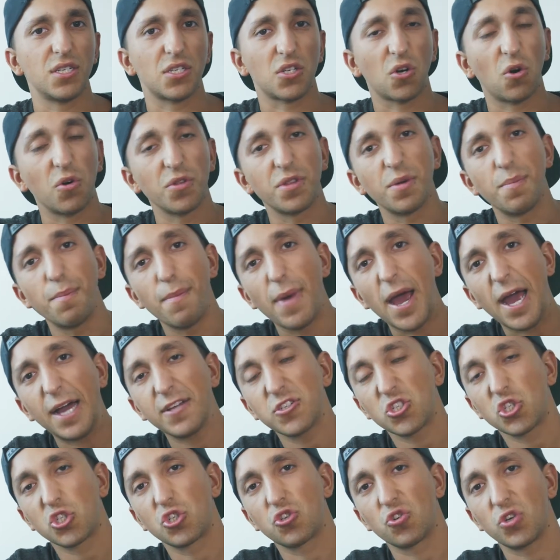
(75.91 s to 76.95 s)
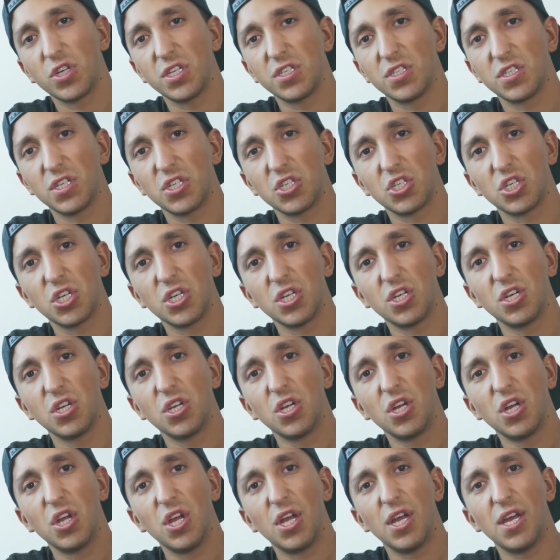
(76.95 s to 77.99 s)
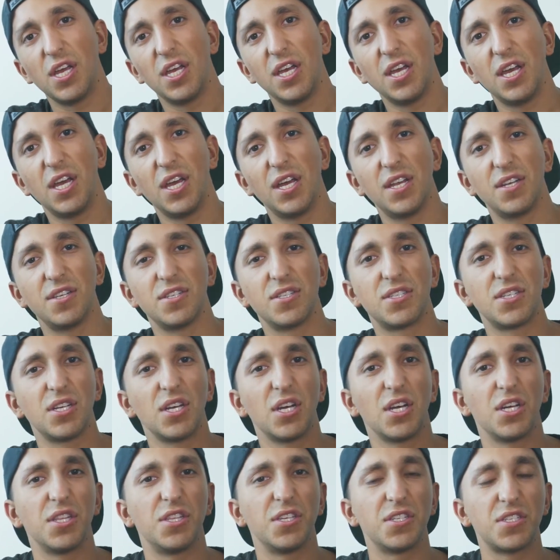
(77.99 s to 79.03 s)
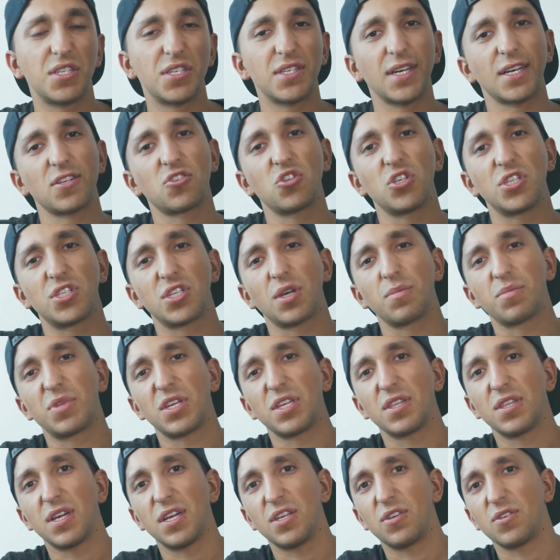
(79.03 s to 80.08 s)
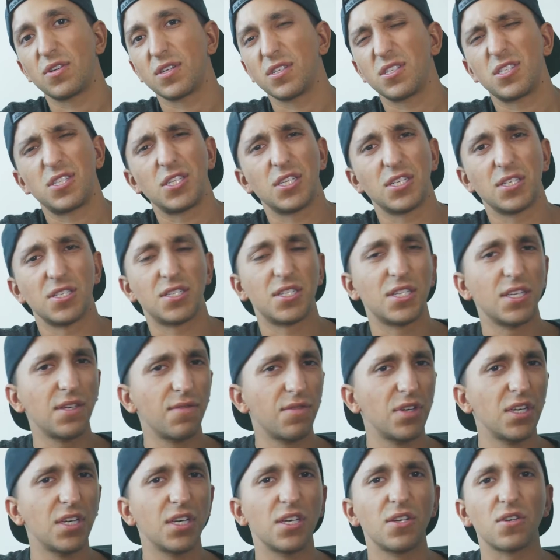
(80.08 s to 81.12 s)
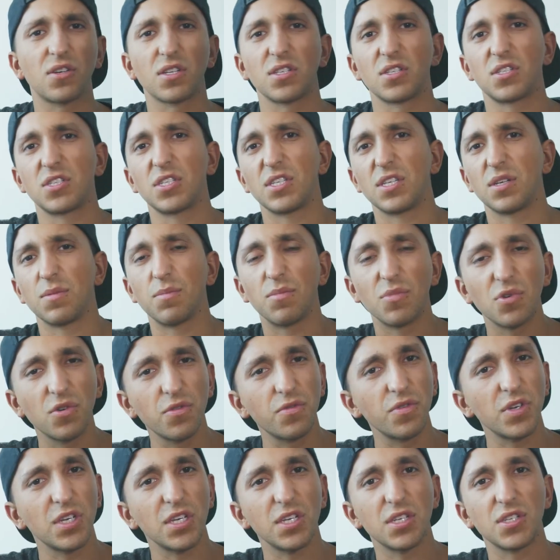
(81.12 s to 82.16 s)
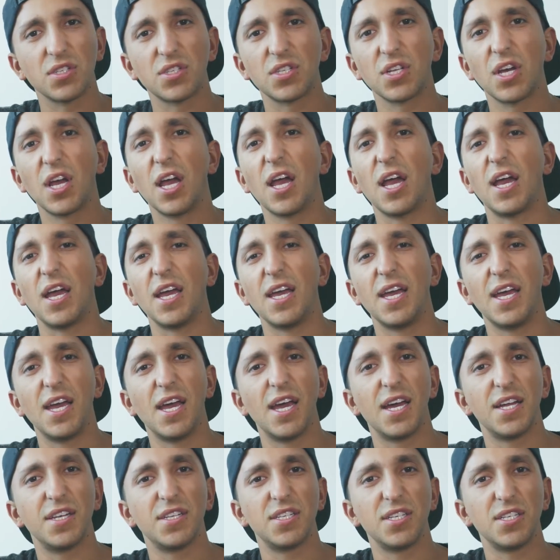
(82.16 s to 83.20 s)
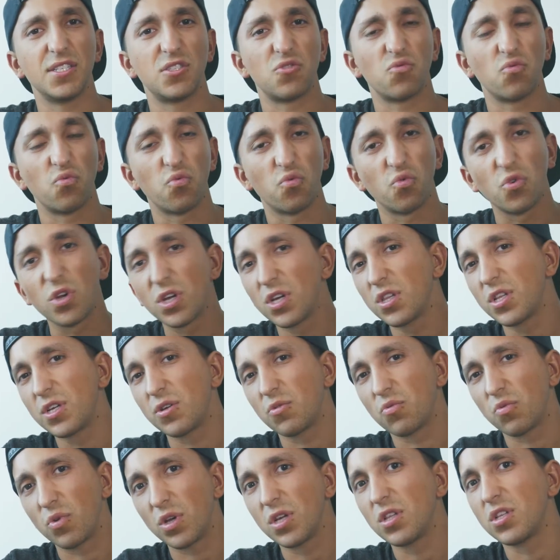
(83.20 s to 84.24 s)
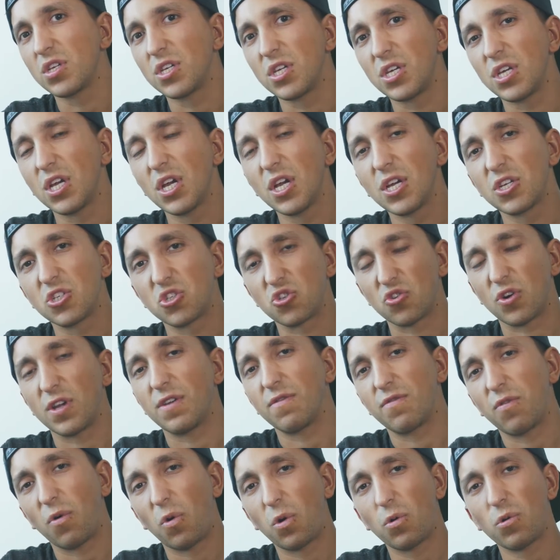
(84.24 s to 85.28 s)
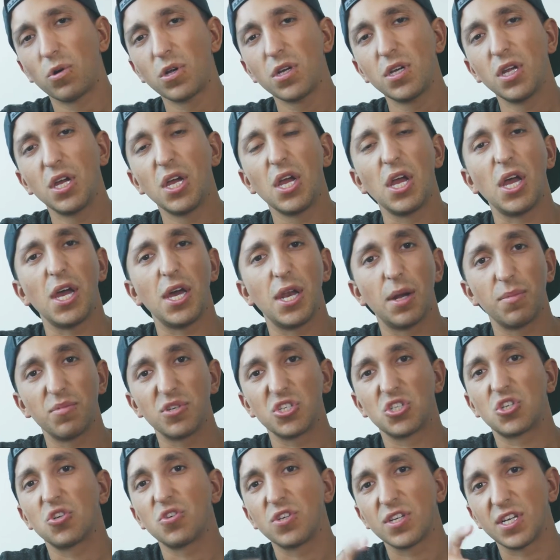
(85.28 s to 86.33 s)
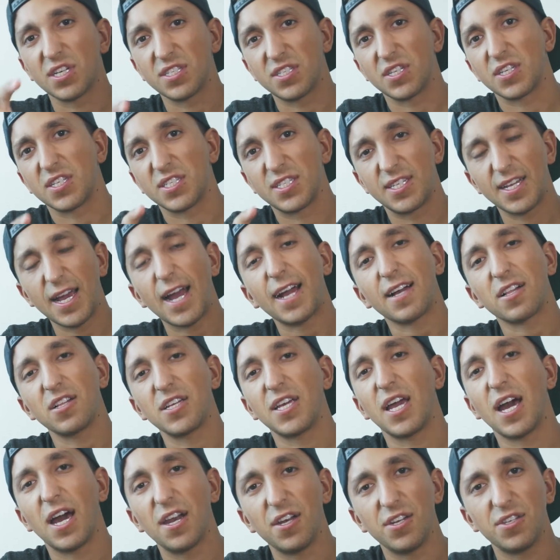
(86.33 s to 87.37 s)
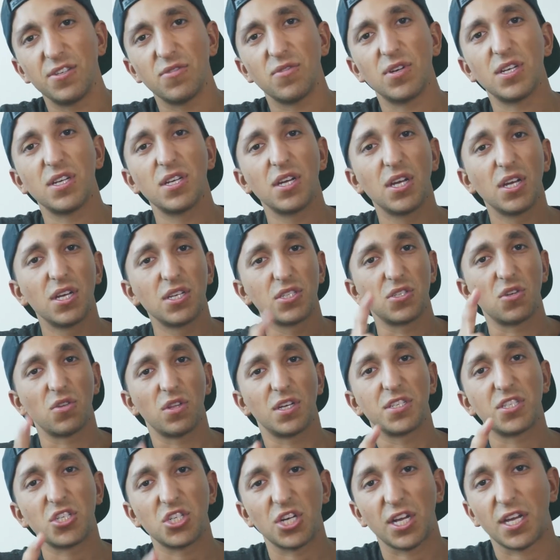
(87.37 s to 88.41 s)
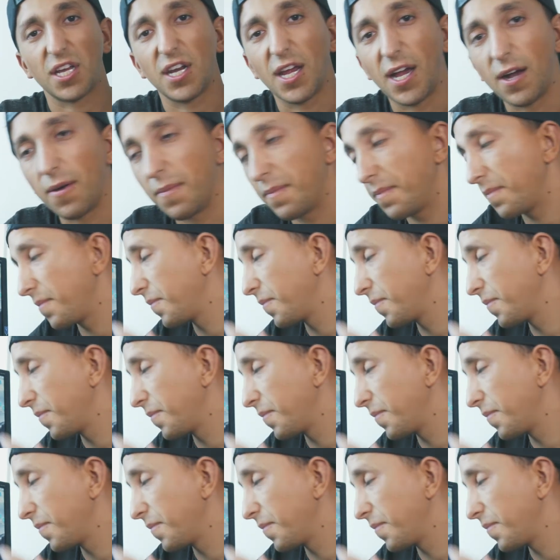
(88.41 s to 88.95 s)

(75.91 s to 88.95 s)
called the match transition. And this is actually something that you can see in TV, you can see in movies, and it's really, really straightforward, and I'm gonna show you guys exactly how to do it. So let's check it out.